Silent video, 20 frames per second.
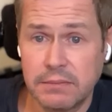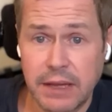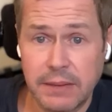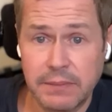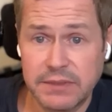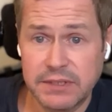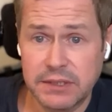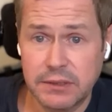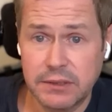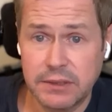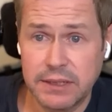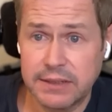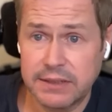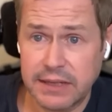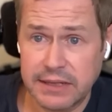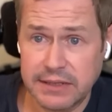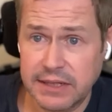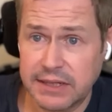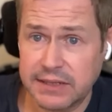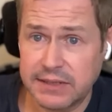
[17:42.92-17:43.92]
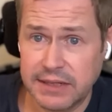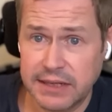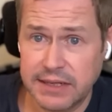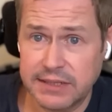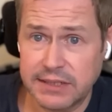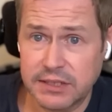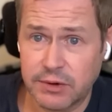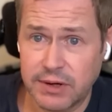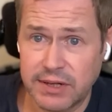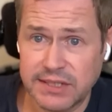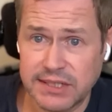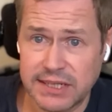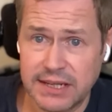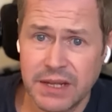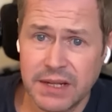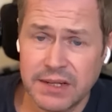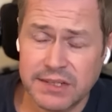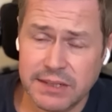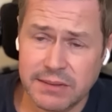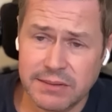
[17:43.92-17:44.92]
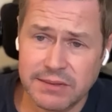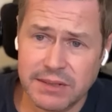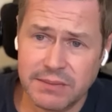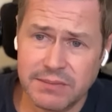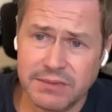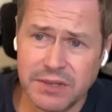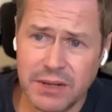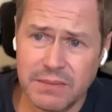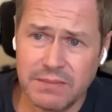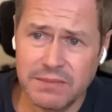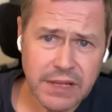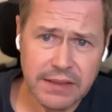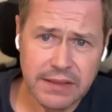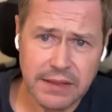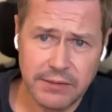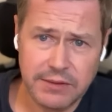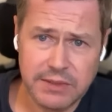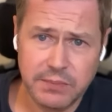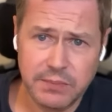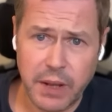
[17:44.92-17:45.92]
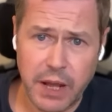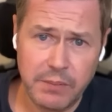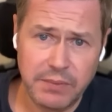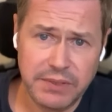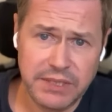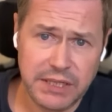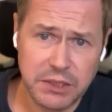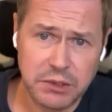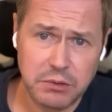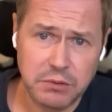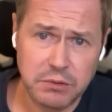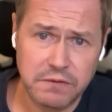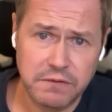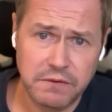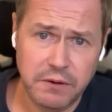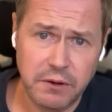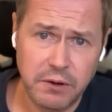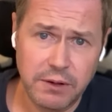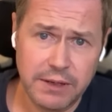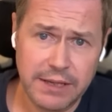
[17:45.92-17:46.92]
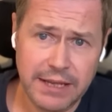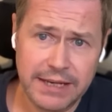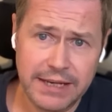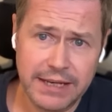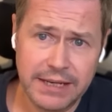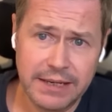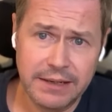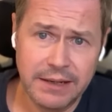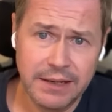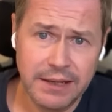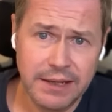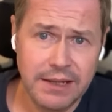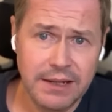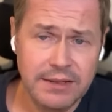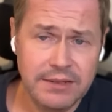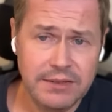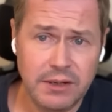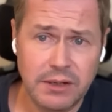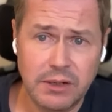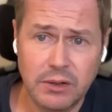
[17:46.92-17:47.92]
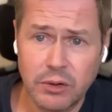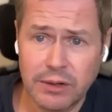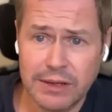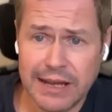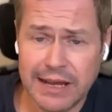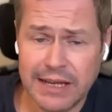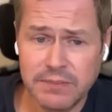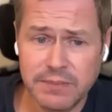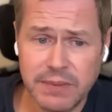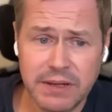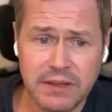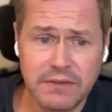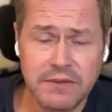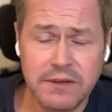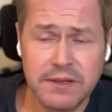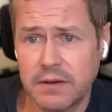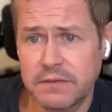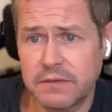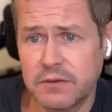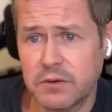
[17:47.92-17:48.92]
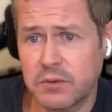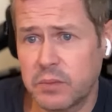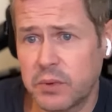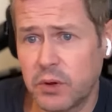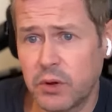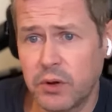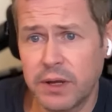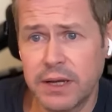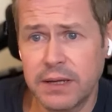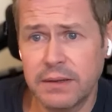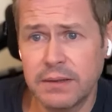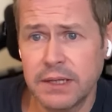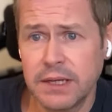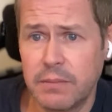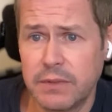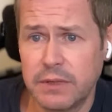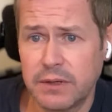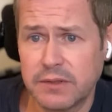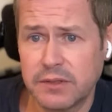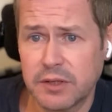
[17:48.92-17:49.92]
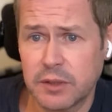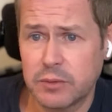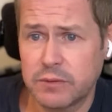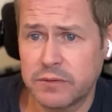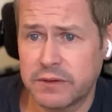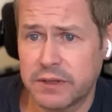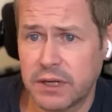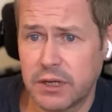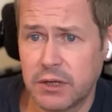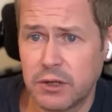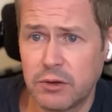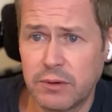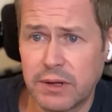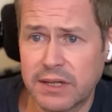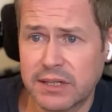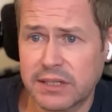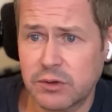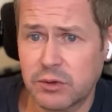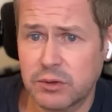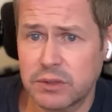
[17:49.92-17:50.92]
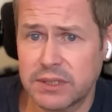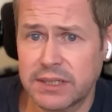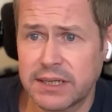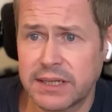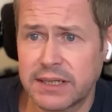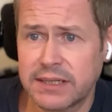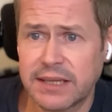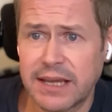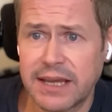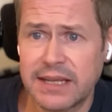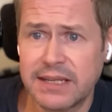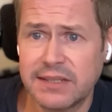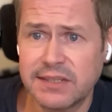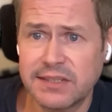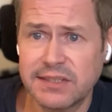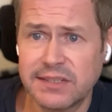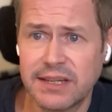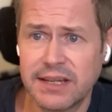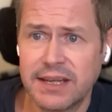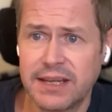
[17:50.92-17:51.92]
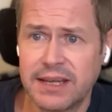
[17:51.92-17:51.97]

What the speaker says: absolutely. It is crazy. So sometimes there is a potential for getting sort of non-cash benefit of your employer, time off in lieu, extra holiday days.